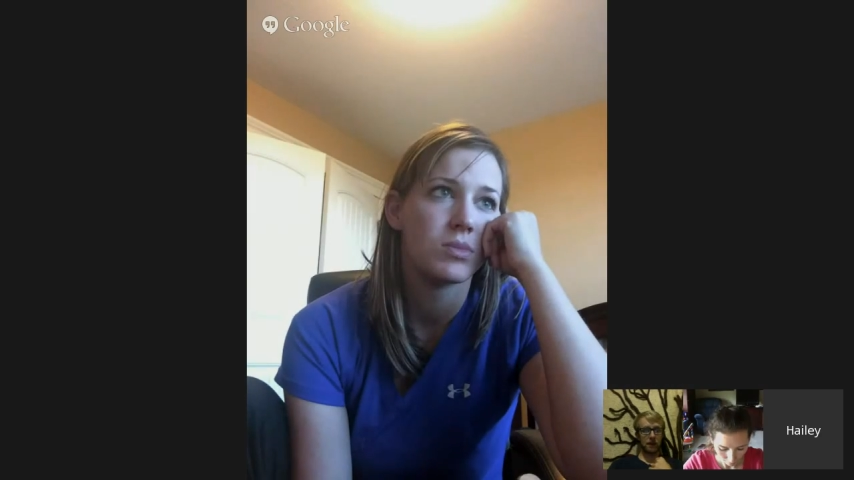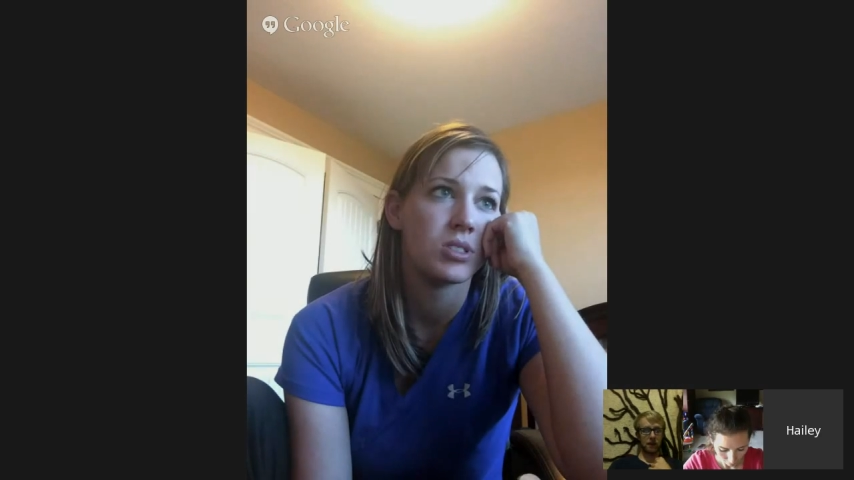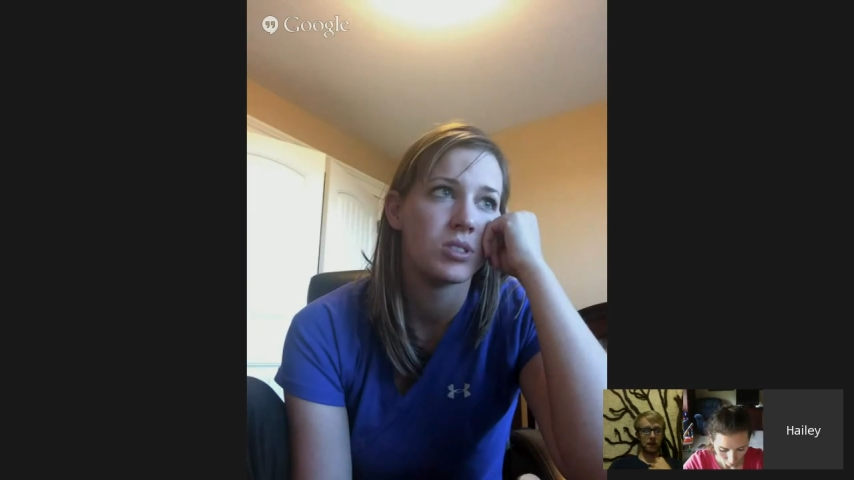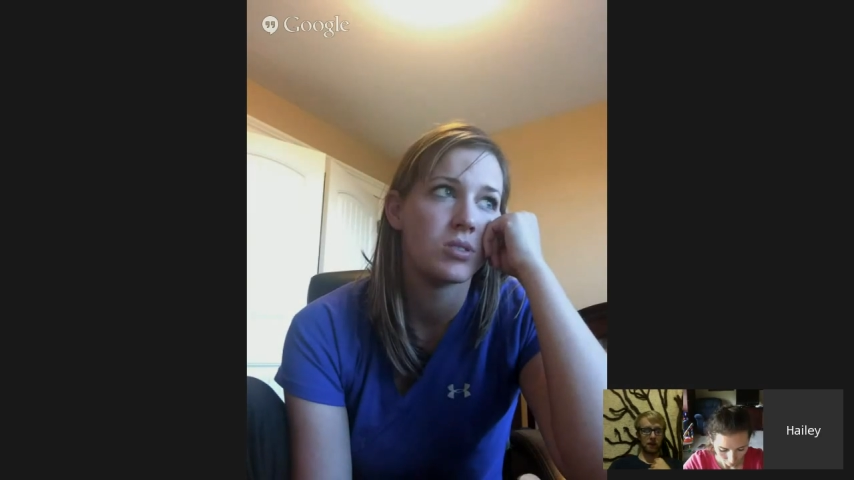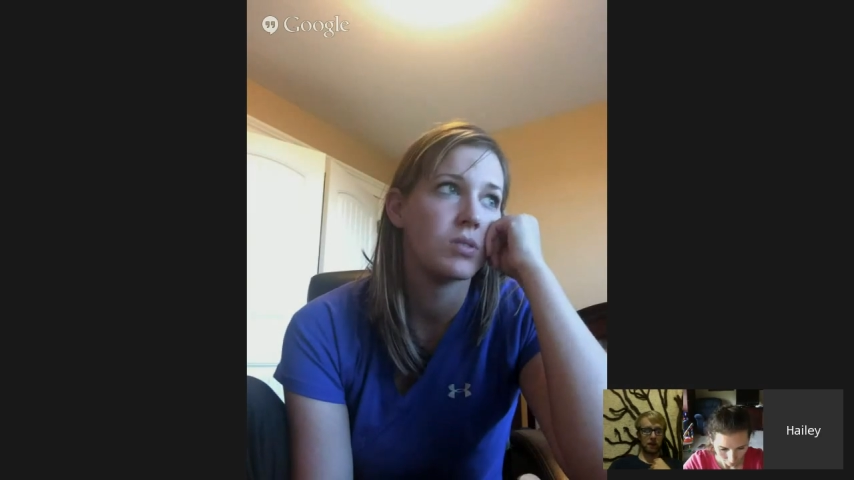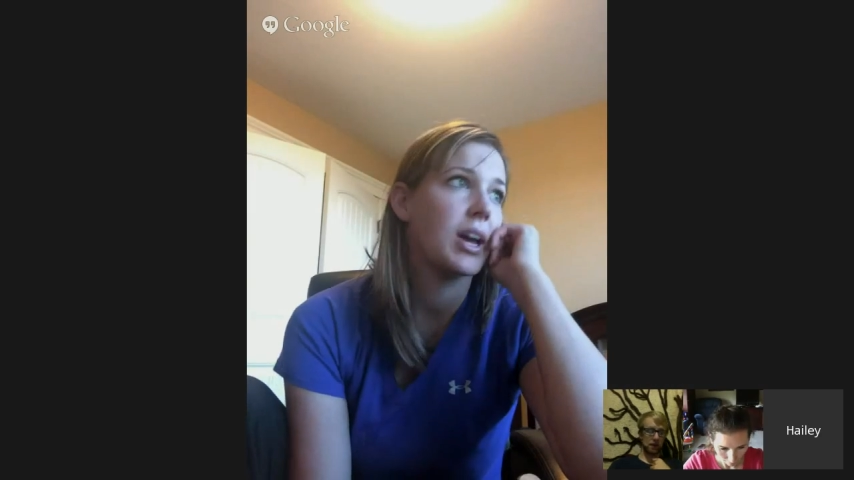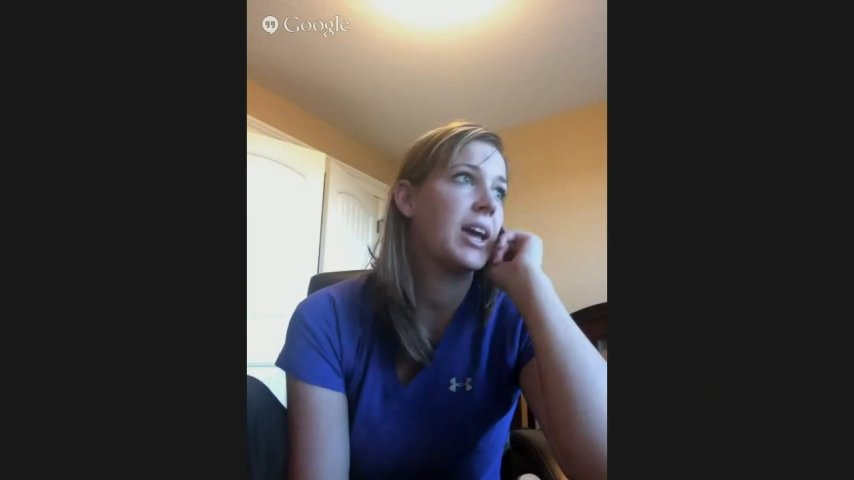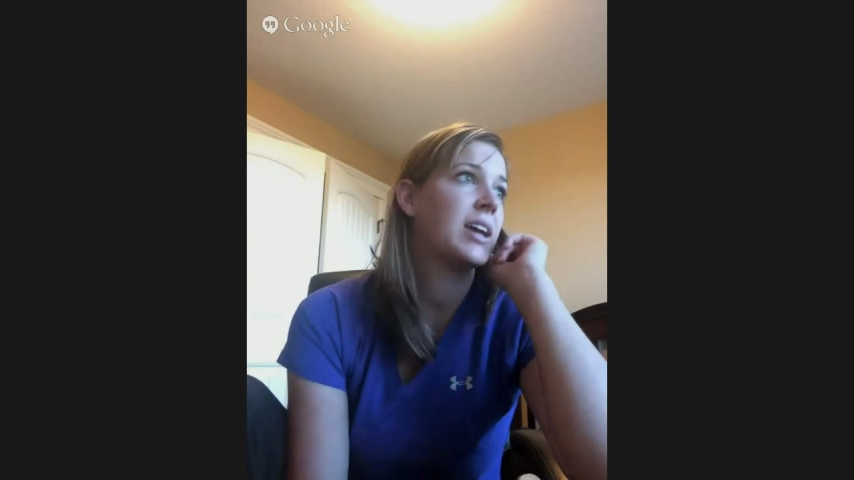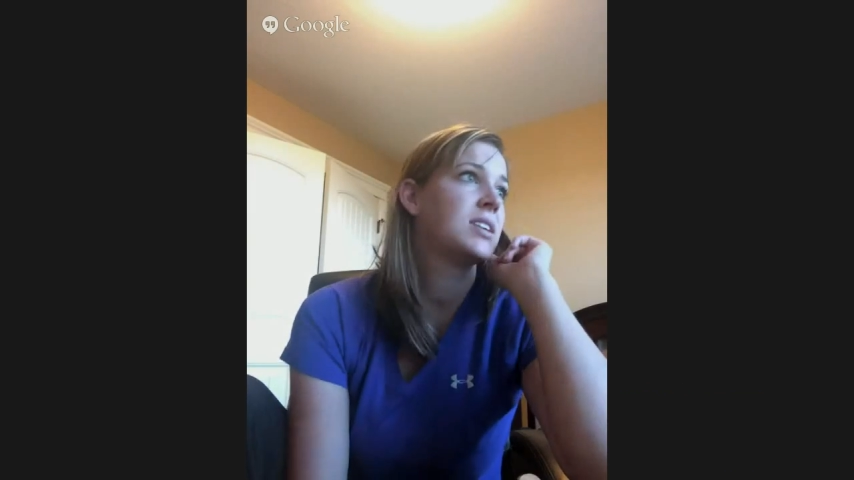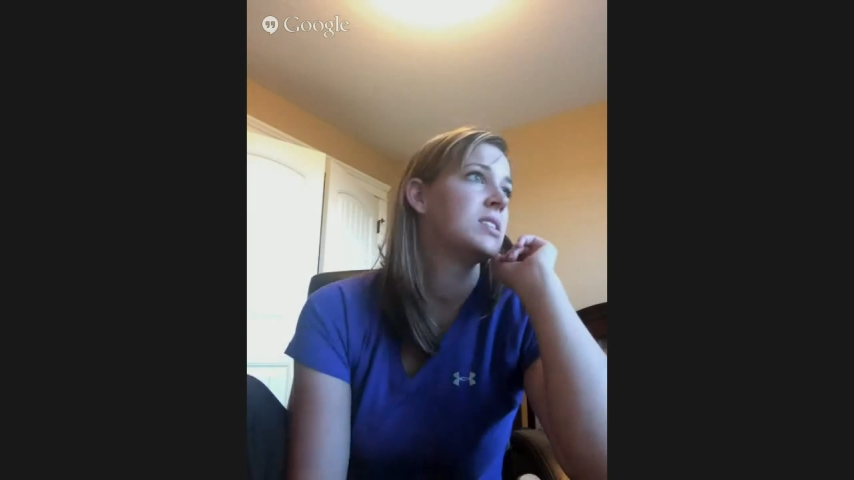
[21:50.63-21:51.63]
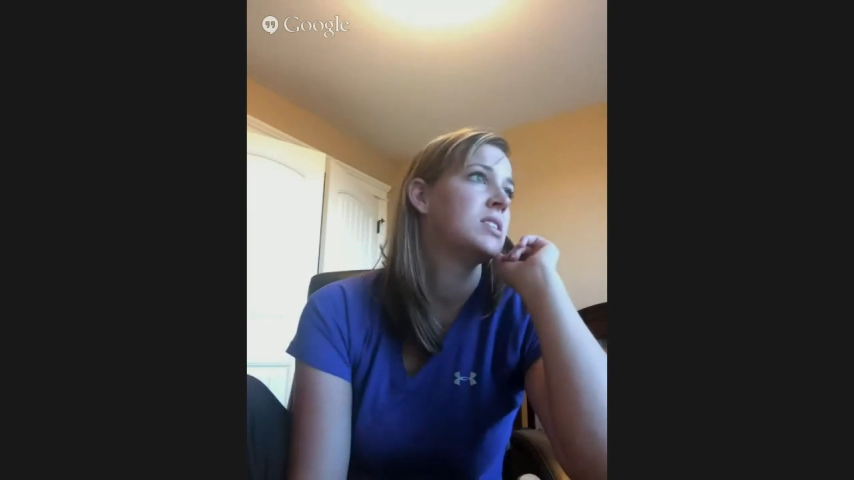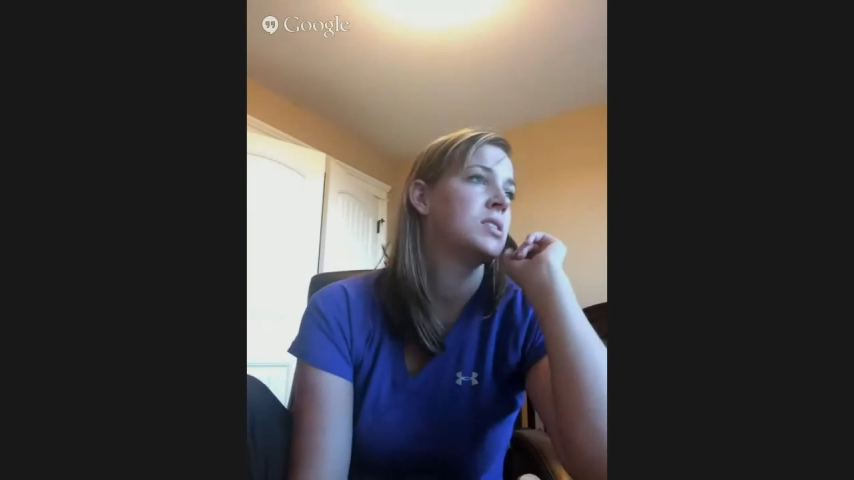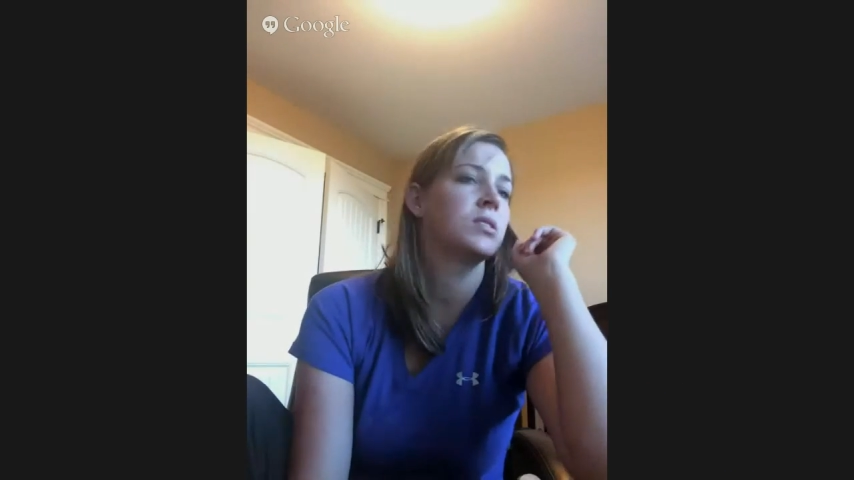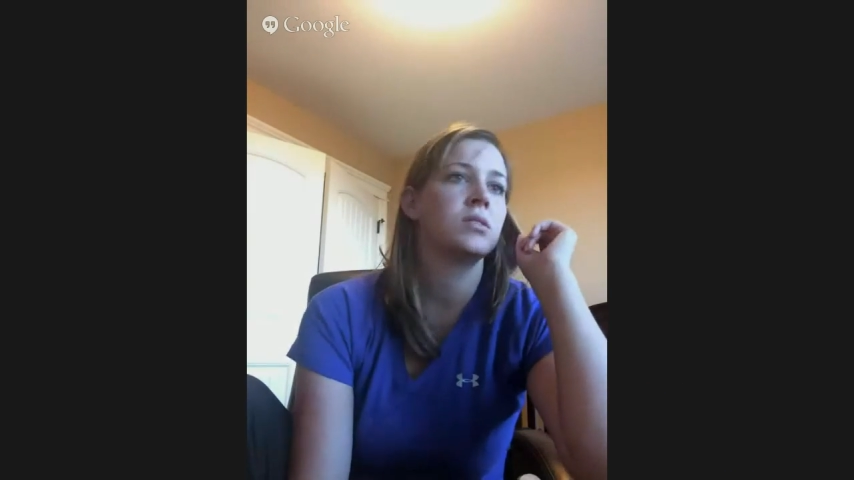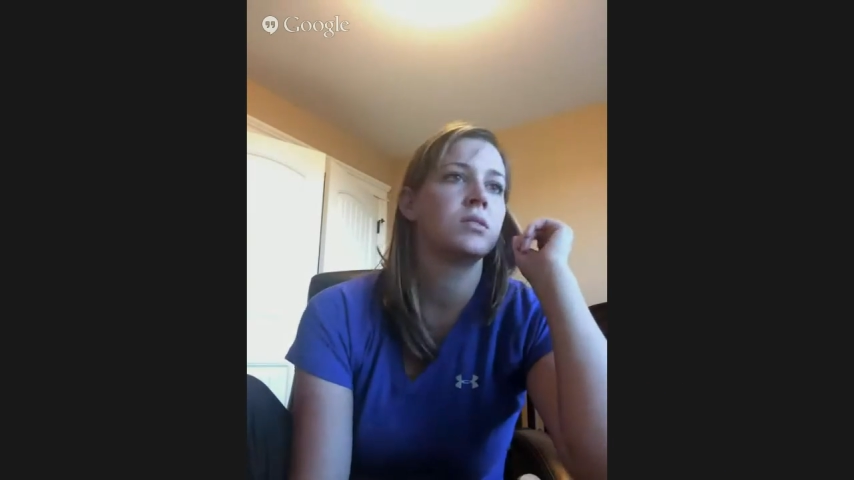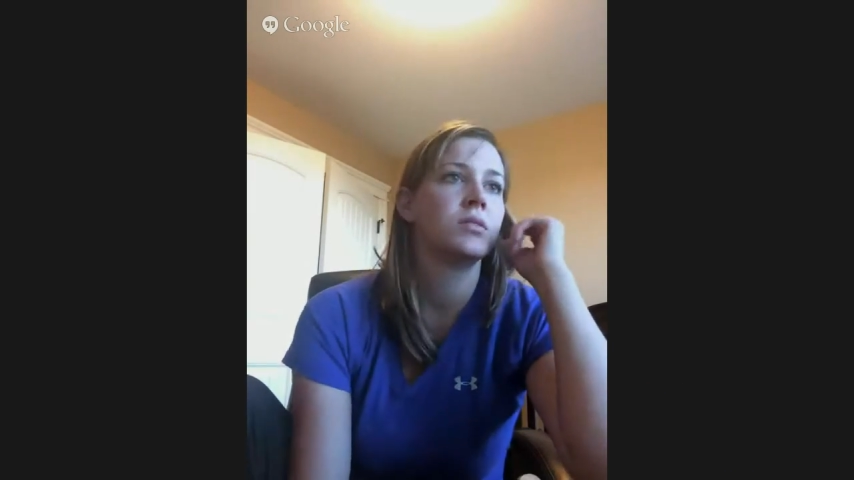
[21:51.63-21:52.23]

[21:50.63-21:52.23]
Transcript: So 18,